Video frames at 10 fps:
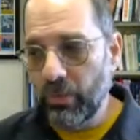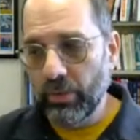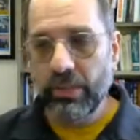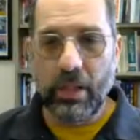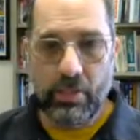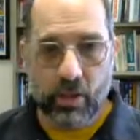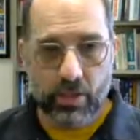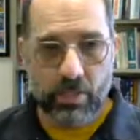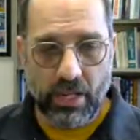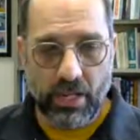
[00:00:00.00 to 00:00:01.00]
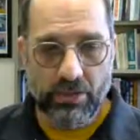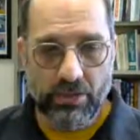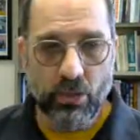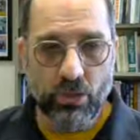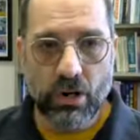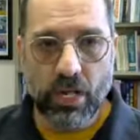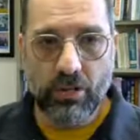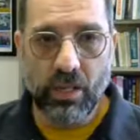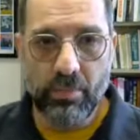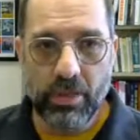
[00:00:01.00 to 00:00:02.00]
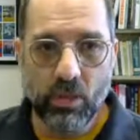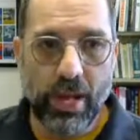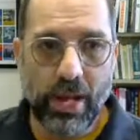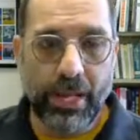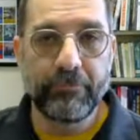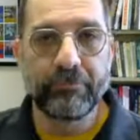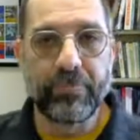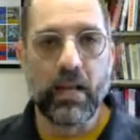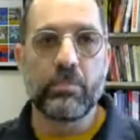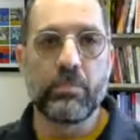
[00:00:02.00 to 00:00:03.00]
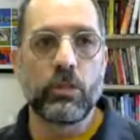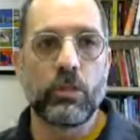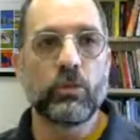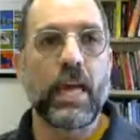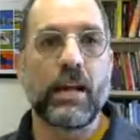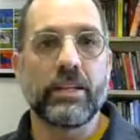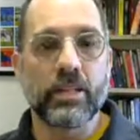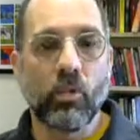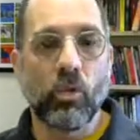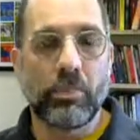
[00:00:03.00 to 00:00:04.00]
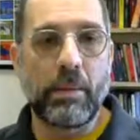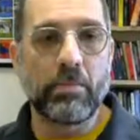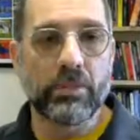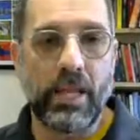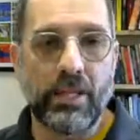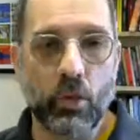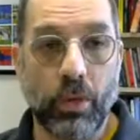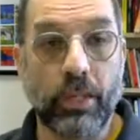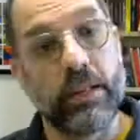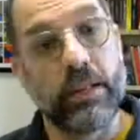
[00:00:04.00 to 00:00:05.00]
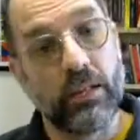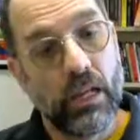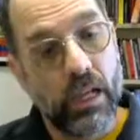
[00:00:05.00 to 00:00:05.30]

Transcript: putting that postprint on SocArXiv can be the way that you get it into more people's hands quickly.